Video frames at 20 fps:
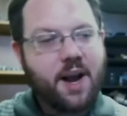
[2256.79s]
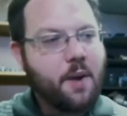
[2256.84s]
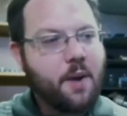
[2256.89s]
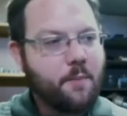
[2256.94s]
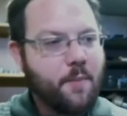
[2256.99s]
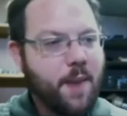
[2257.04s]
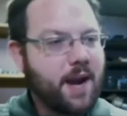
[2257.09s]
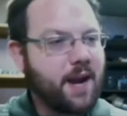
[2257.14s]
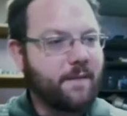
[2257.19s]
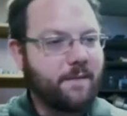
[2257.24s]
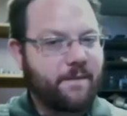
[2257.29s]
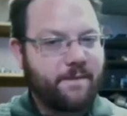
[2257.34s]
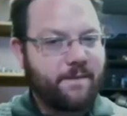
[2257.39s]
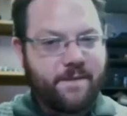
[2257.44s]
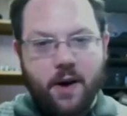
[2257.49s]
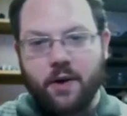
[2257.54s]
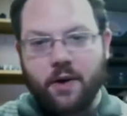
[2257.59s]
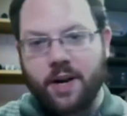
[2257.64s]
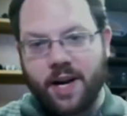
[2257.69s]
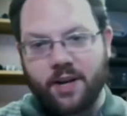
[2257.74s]
make a
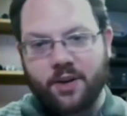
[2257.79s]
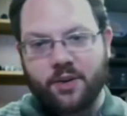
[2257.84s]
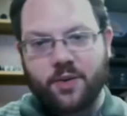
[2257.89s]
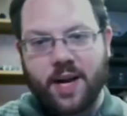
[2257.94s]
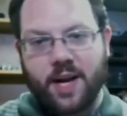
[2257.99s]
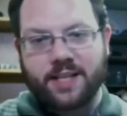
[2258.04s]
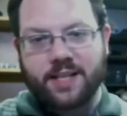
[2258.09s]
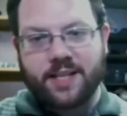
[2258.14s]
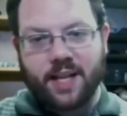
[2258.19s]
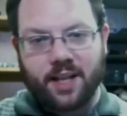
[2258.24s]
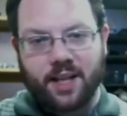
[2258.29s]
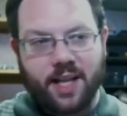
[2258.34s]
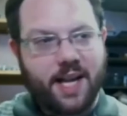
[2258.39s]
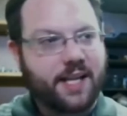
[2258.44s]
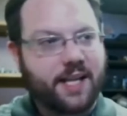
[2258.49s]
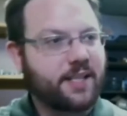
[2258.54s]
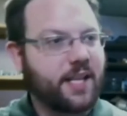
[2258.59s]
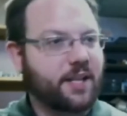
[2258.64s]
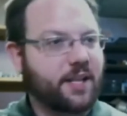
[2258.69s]
very interesting list